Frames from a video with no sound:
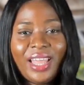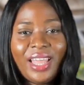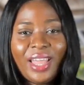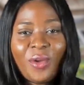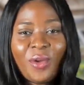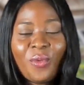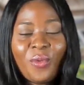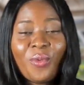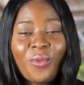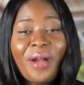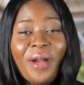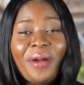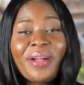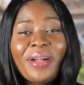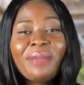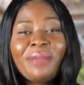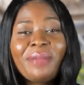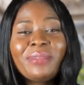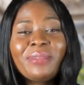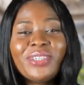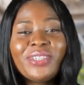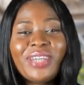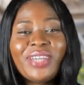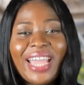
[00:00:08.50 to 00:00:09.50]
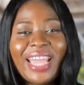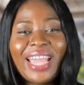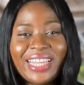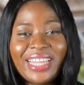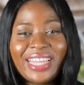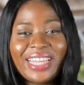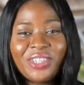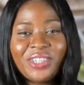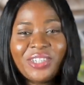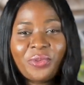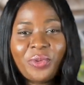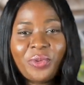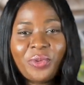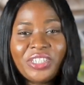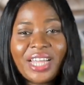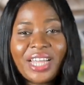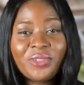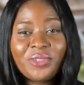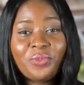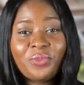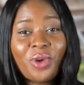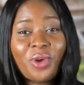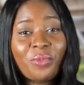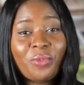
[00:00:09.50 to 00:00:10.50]
Welcome to Energy Quick
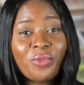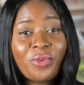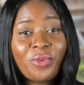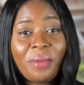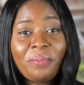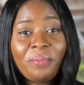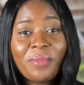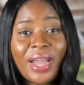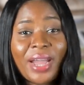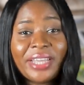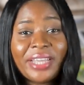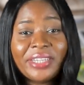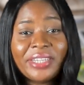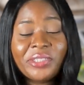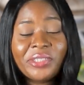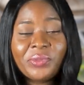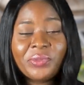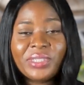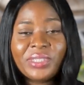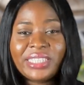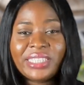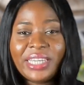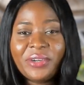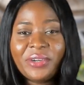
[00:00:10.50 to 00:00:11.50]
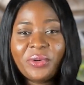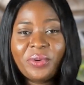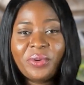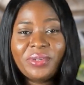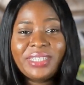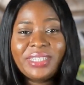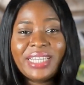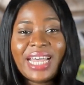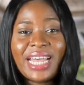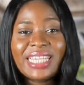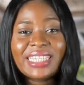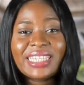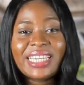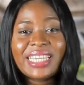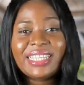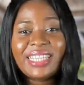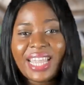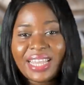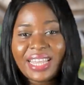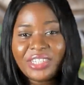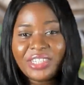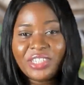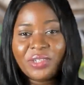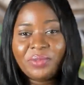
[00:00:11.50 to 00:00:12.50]
Chat, where we rub minds with stakeholders in
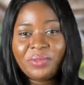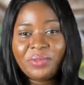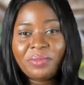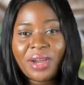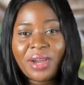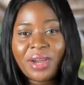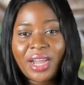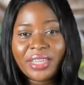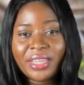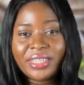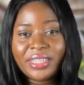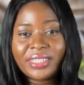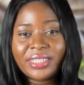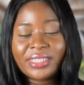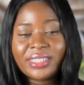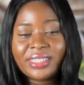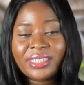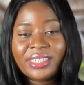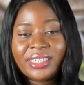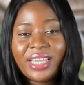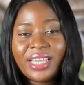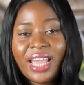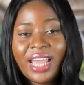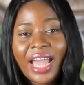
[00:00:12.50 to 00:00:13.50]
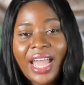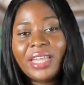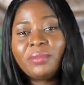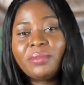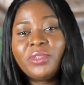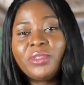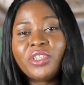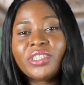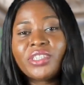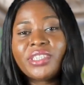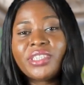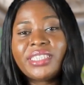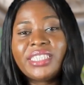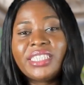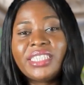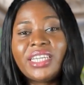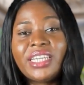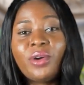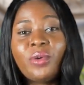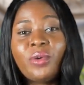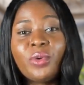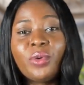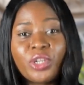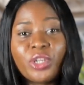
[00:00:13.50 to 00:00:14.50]
the energy markets. I am
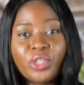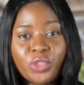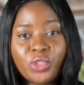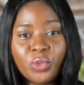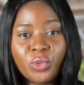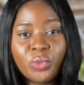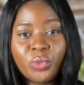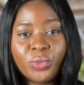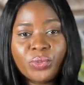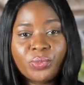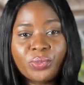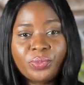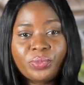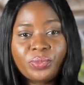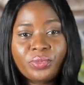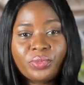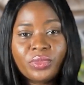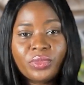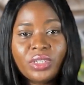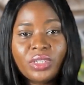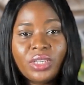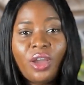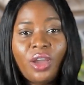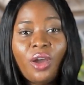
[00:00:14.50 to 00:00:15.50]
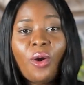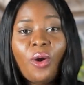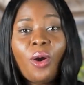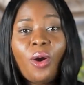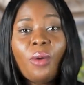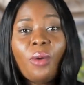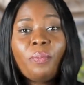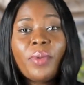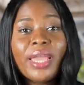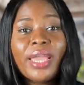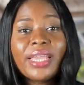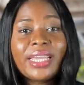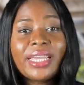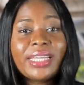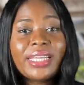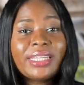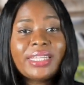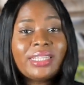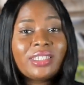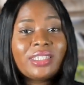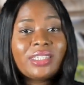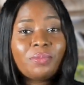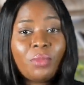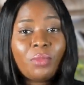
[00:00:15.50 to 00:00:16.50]
Justina Okechukwu. OPEC, in
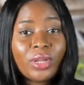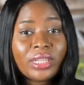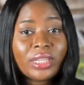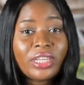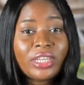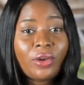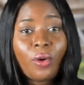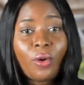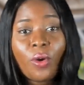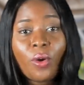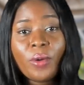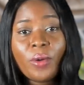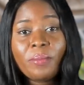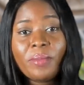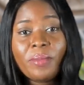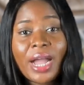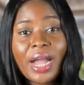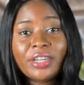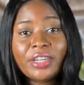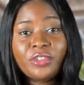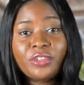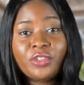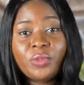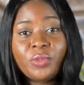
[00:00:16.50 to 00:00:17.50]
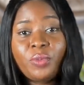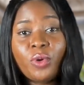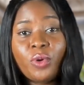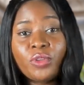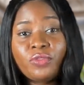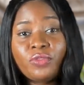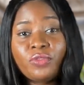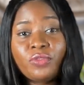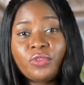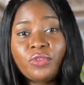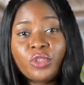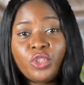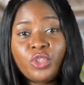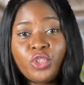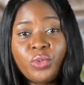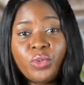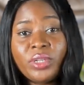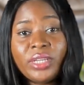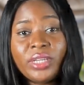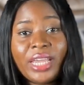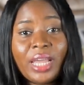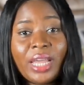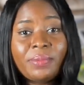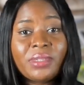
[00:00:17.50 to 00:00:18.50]
its monthly oil market report for
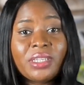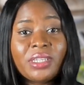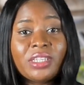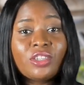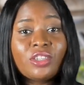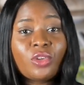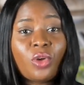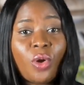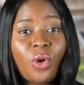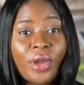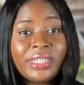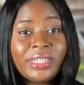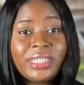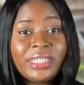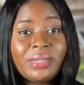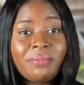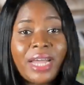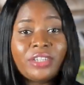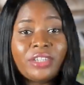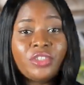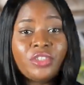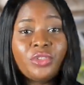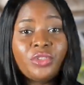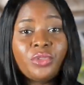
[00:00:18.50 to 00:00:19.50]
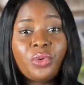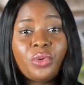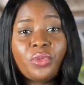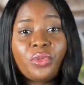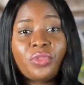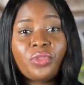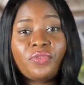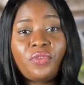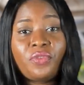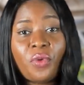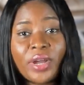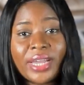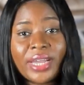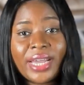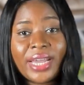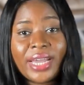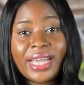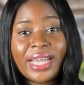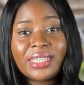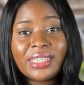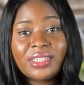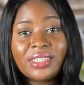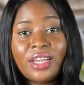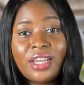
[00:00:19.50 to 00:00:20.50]
June, kept its oil demand growth
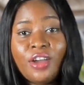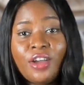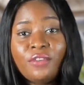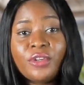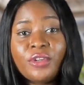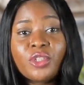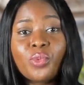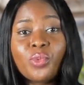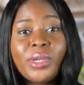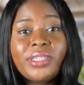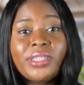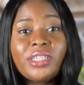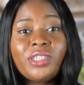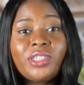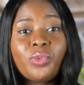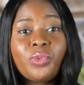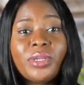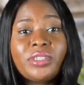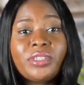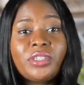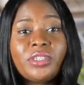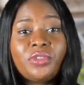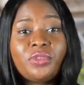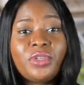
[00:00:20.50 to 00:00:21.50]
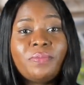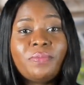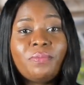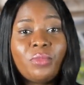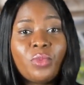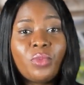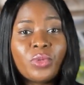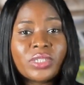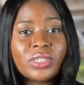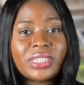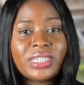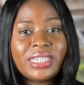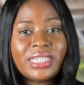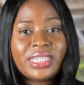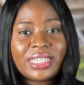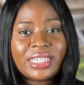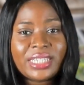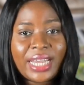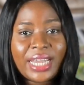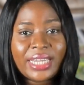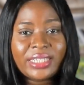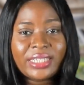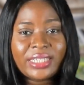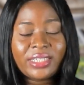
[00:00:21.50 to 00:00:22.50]
forecast for 2023 mostly
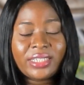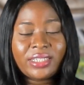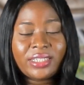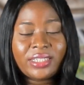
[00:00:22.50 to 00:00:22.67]
steady,